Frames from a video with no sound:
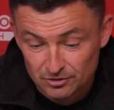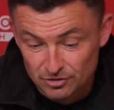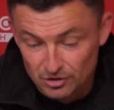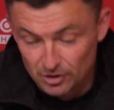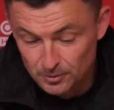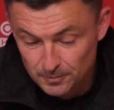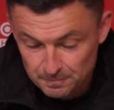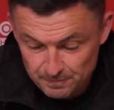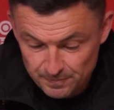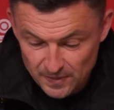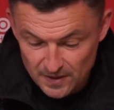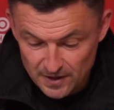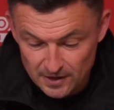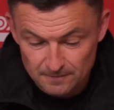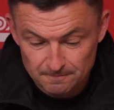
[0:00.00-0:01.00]
So,
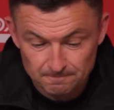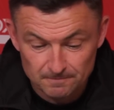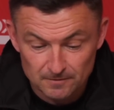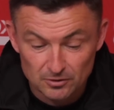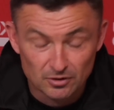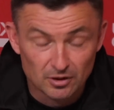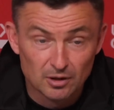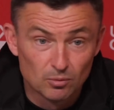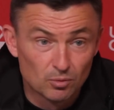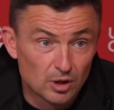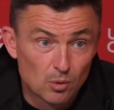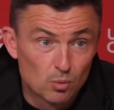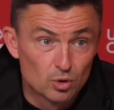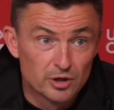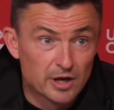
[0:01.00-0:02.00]
yeah, I
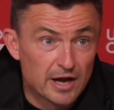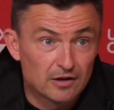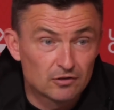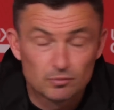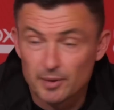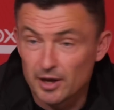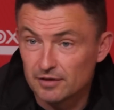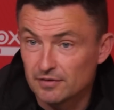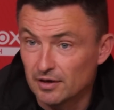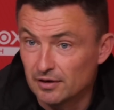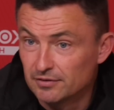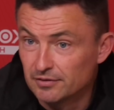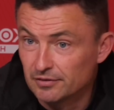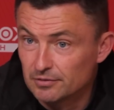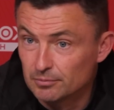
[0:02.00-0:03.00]
wouldn't expect
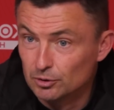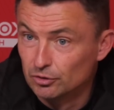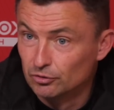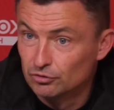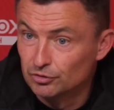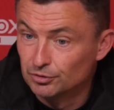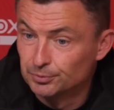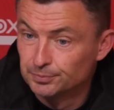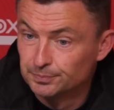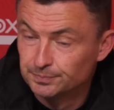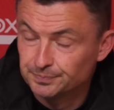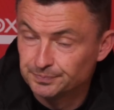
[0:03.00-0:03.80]
anything to be done soon.